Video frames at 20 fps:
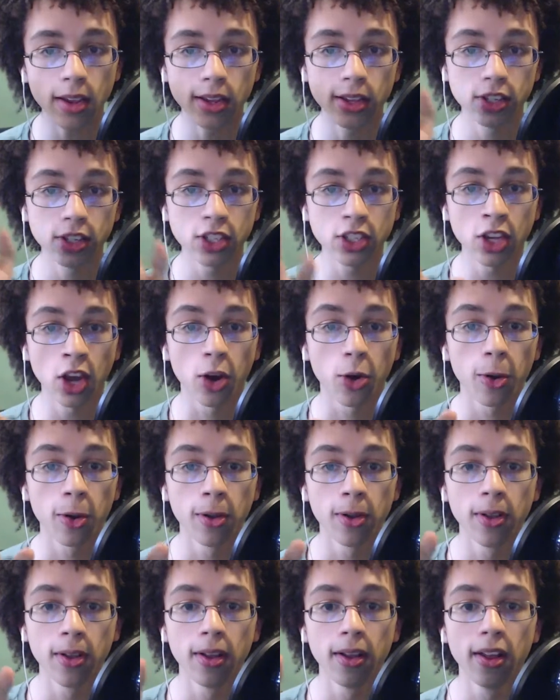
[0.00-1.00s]
So,
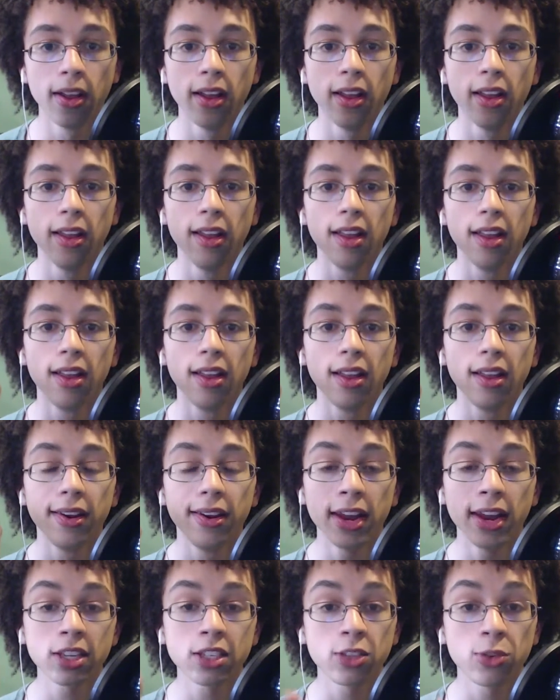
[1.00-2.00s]

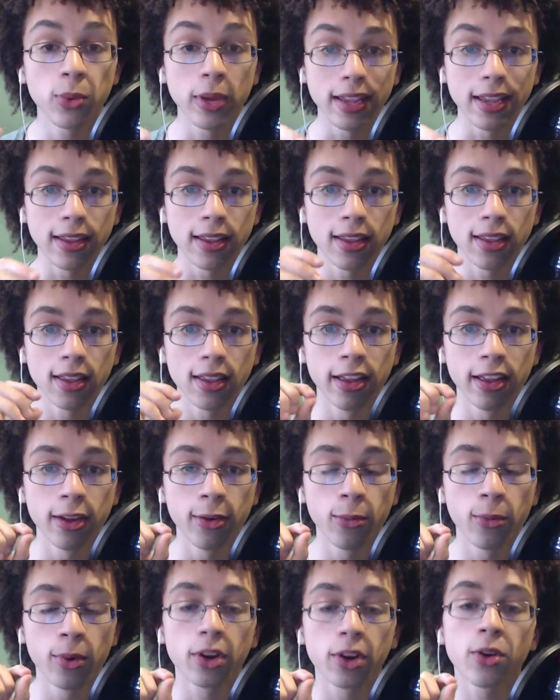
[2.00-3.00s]
next week,
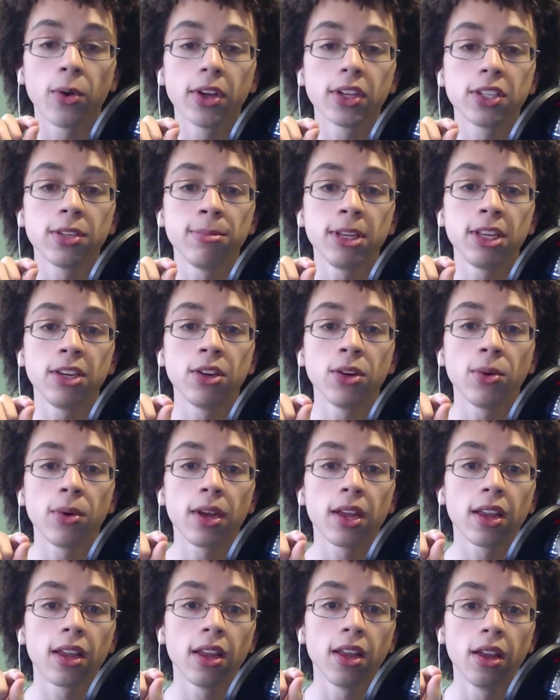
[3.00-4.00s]
we're going to be
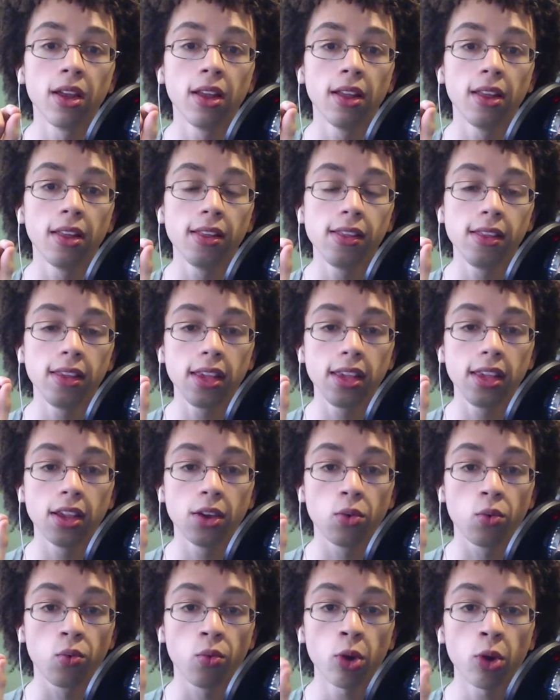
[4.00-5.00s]
doing the
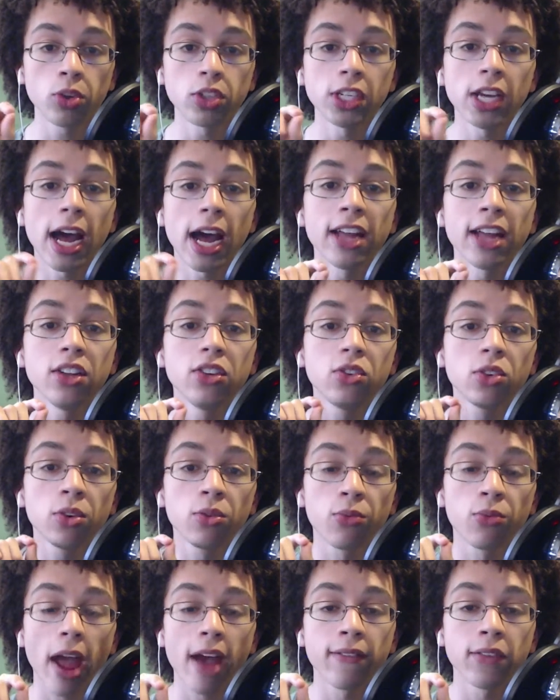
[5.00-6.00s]
Roach Hydra
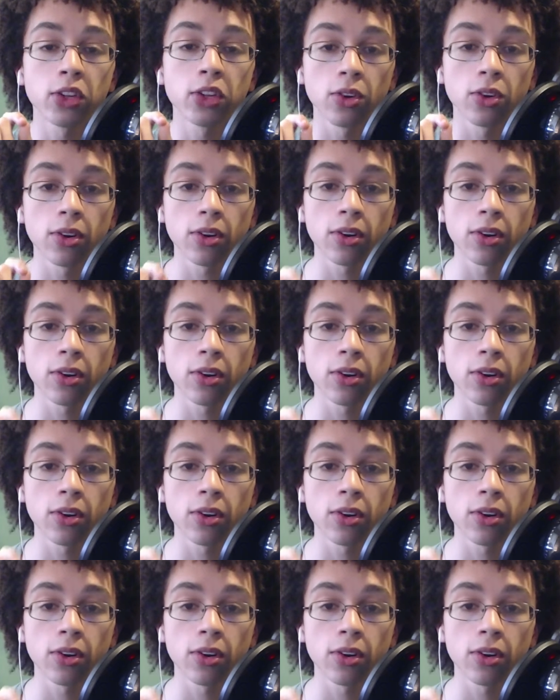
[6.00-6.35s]
Lurker